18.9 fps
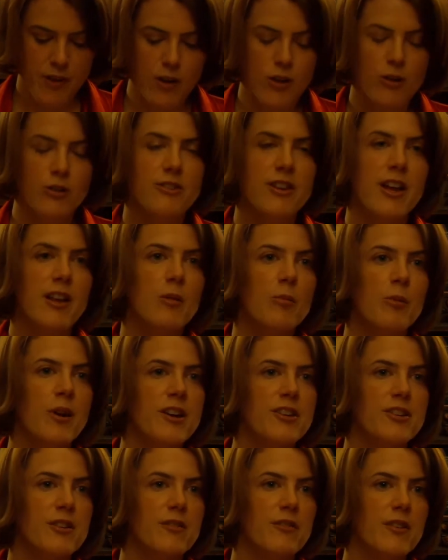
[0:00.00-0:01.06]
her
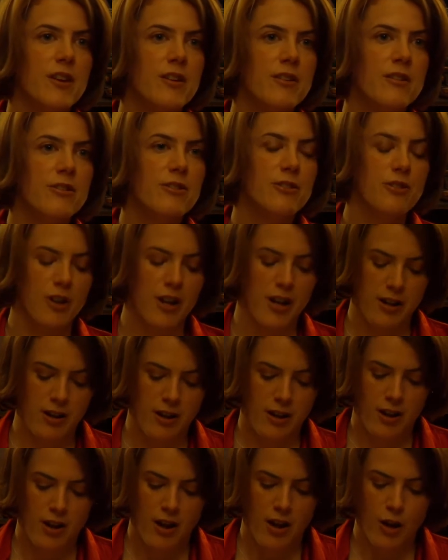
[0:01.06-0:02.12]
celebration of industry,
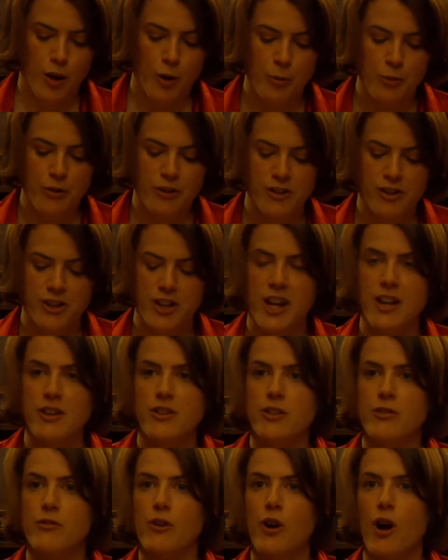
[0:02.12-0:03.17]
her
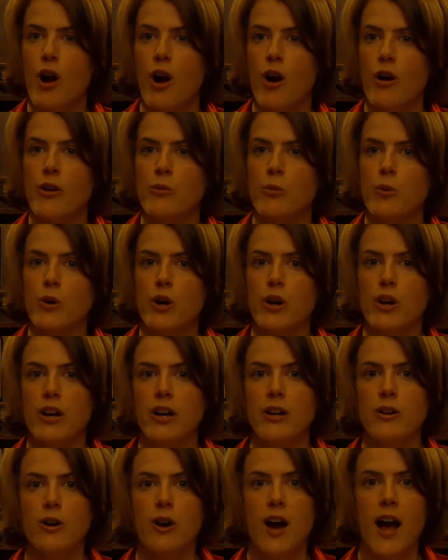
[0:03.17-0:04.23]
appreciation for hard work
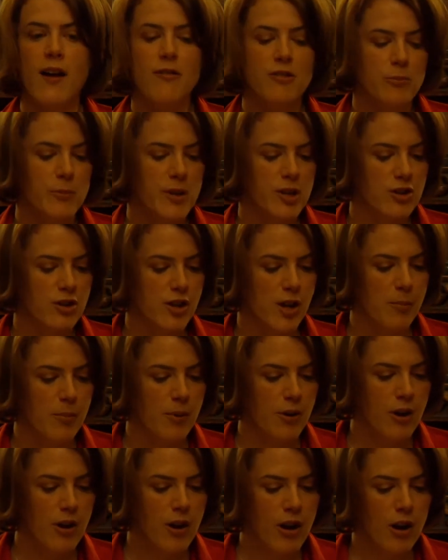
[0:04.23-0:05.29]
and craftsmanship,
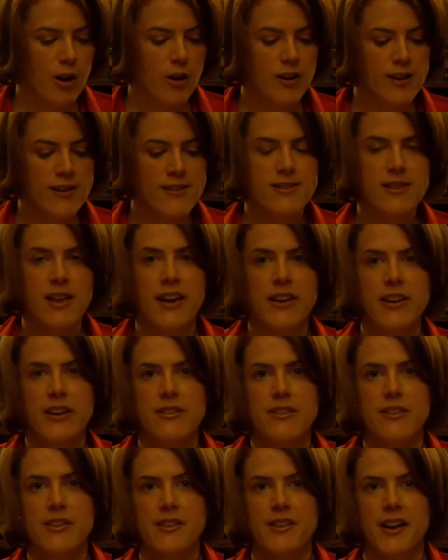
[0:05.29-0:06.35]
her insight
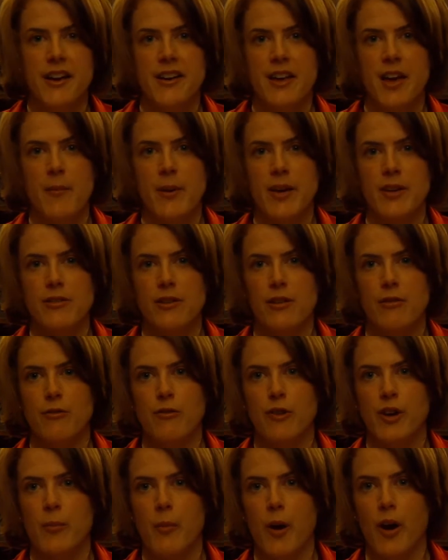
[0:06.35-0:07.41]
into the dynamics of
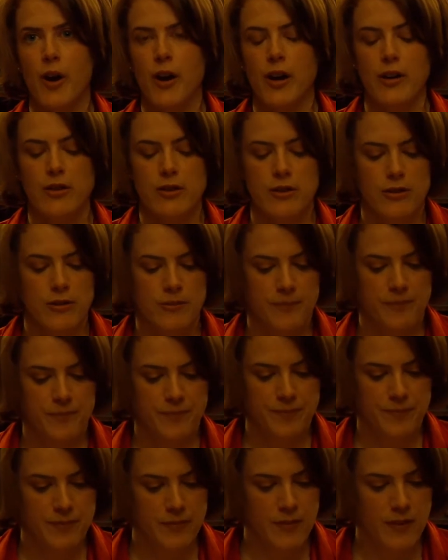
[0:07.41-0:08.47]
free markets.
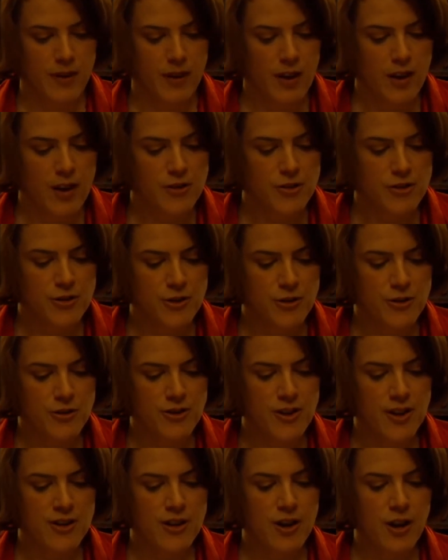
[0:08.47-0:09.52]

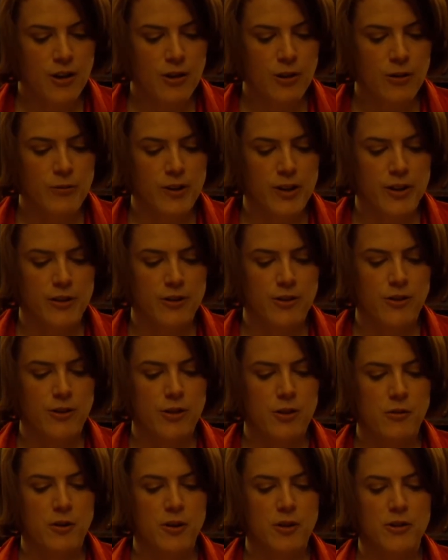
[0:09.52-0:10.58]
Students and younger readers
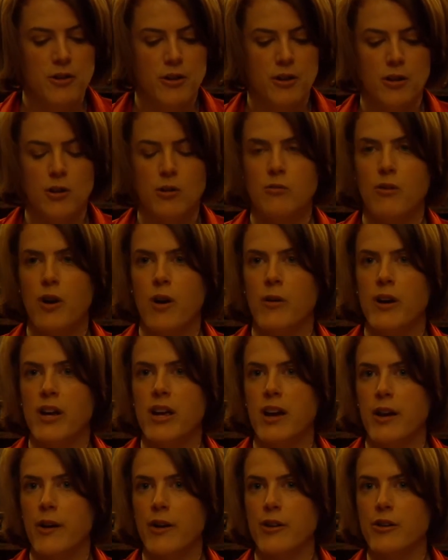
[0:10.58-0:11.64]
thrilled to her heroic
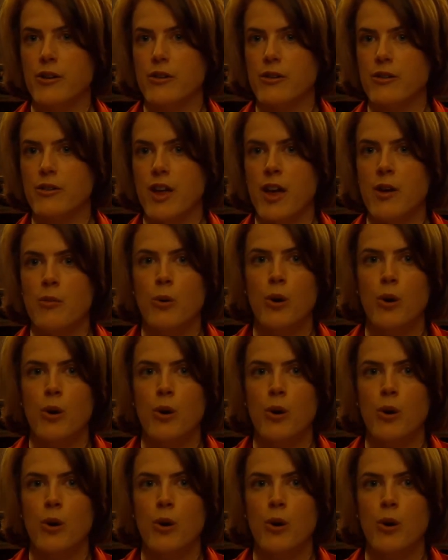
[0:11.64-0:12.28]
characters and